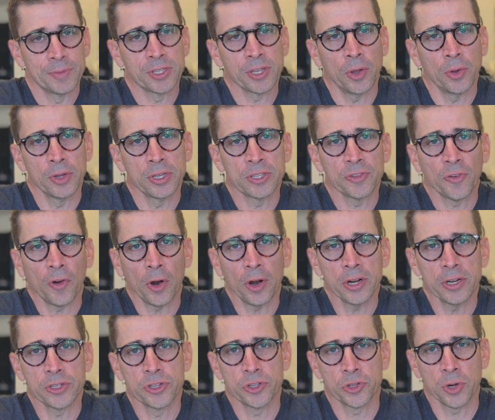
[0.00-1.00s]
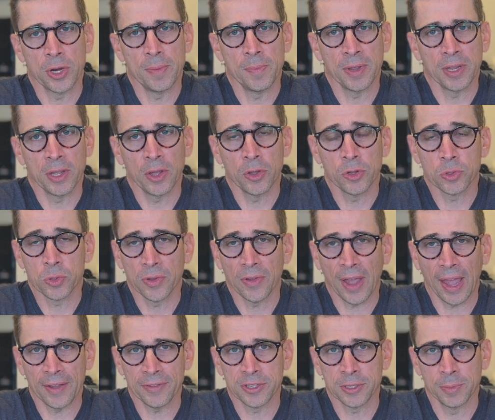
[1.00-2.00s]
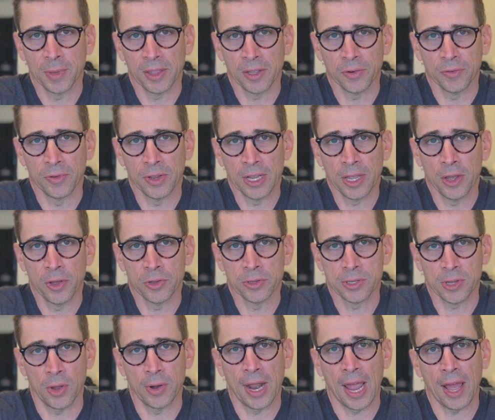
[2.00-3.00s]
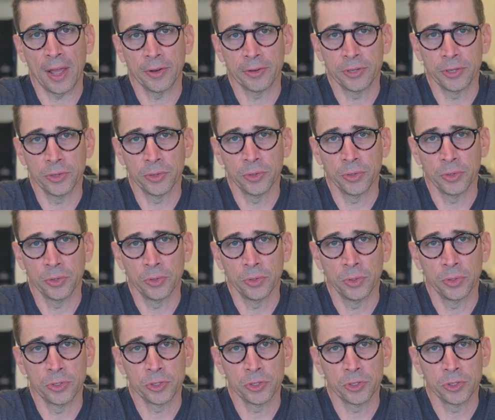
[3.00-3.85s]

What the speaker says: So as far as treatment goes, we have some other videos on how to